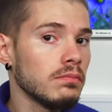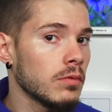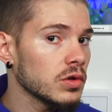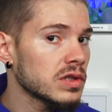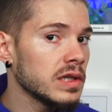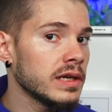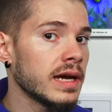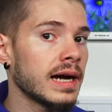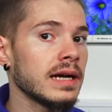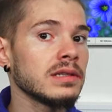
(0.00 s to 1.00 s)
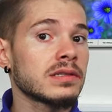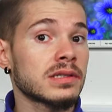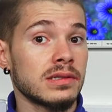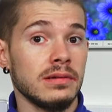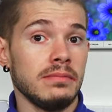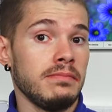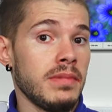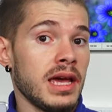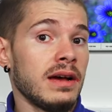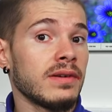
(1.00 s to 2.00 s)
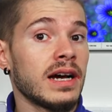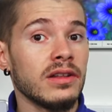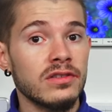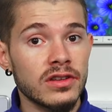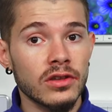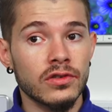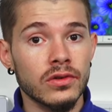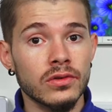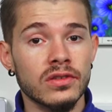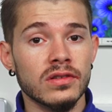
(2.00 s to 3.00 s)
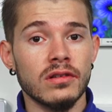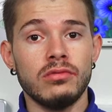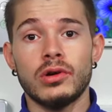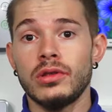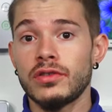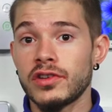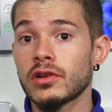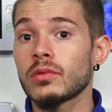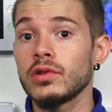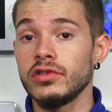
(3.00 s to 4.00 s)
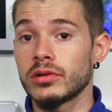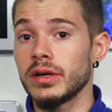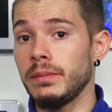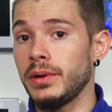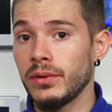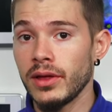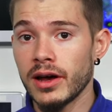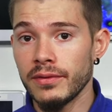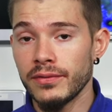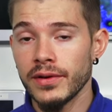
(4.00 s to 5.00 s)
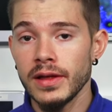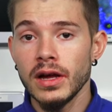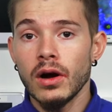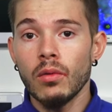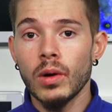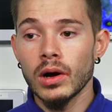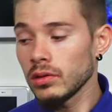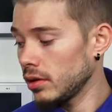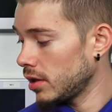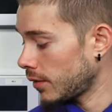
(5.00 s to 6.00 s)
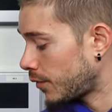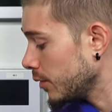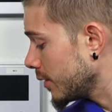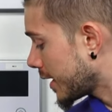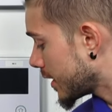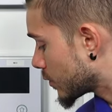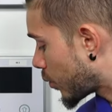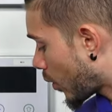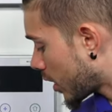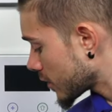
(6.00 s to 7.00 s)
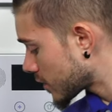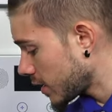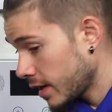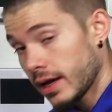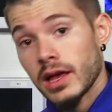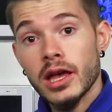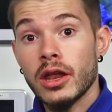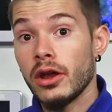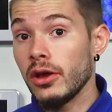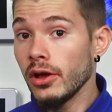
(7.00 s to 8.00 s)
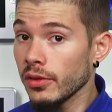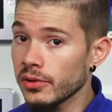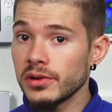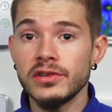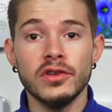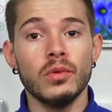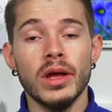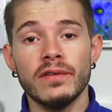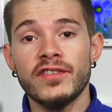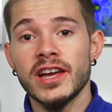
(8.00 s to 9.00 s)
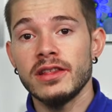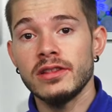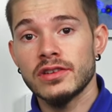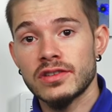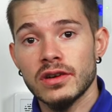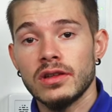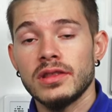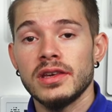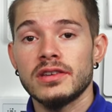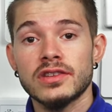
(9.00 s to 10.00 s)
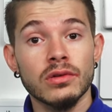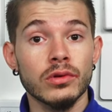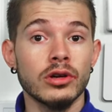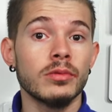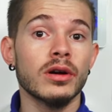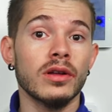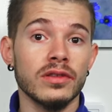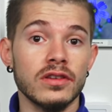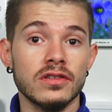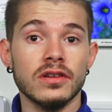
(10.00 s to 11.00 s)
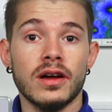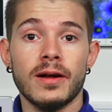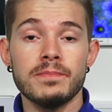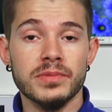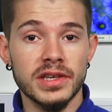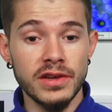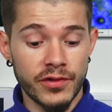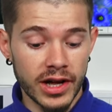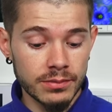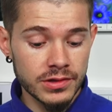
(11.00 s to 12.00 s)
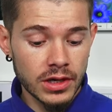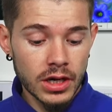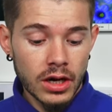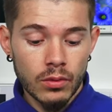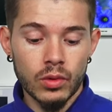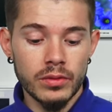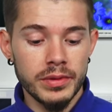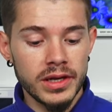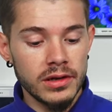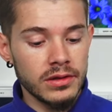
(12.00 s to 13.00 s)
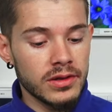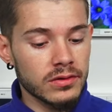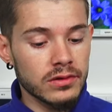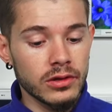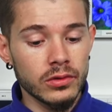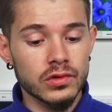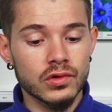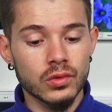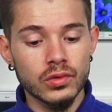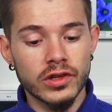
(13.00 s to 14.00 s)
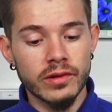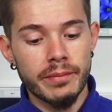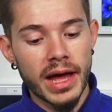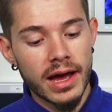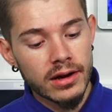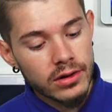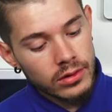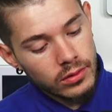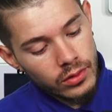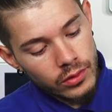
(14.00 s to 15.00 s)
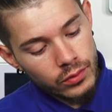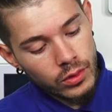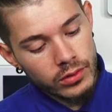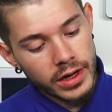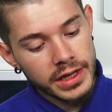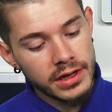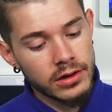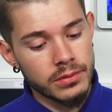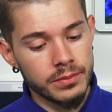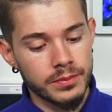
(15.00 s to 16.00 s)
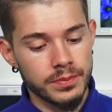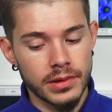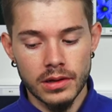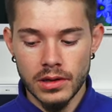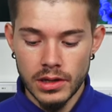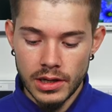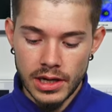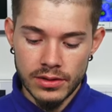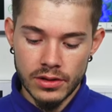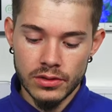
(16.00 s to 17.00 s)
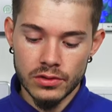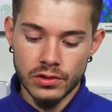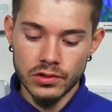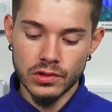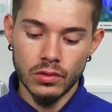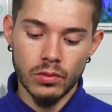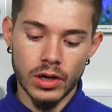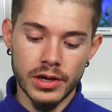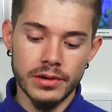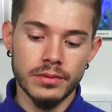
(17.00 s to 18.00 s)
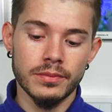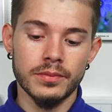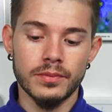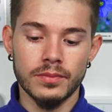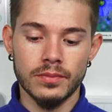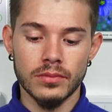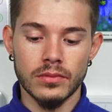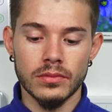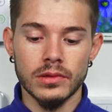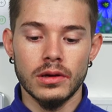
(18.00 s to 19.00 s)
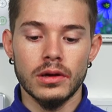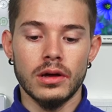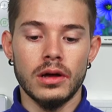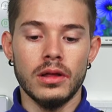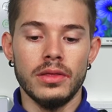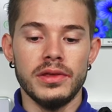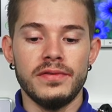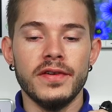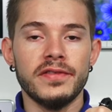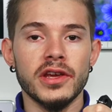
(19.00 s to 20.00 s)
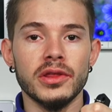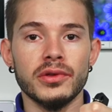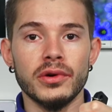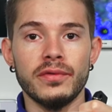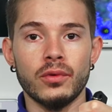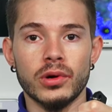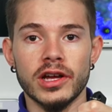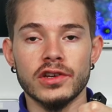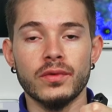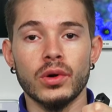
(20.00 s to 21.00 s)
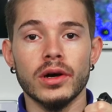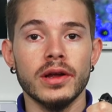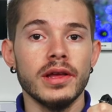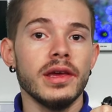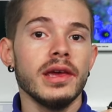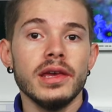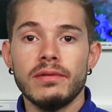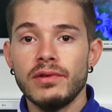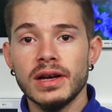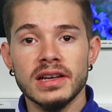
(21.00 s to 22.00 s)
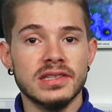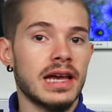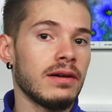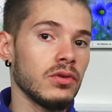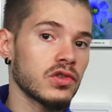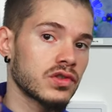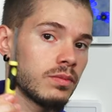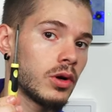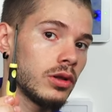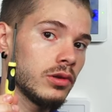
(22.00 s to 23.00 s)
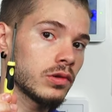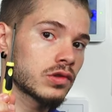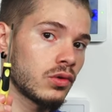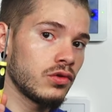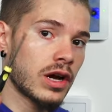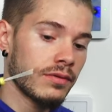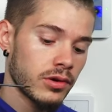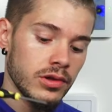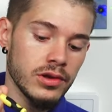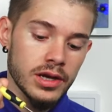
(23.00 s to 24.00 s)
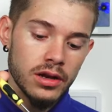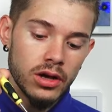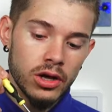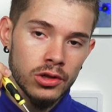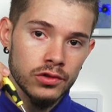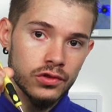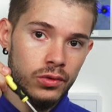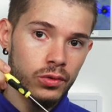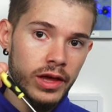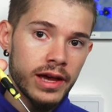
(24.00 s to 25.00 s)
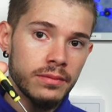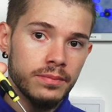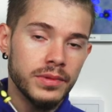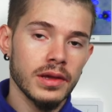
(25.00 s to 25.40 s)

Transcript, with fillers: most of you guys may have gotten sensors where the sticker was already peeled off. Well, if you guys want another easy way of finding the, the serial number on these um, key fobs would be there's little screws on the back. There's one right here, and then there's also one on the 5834-4. If you guys have a small little screwdriver, you can unscrew that.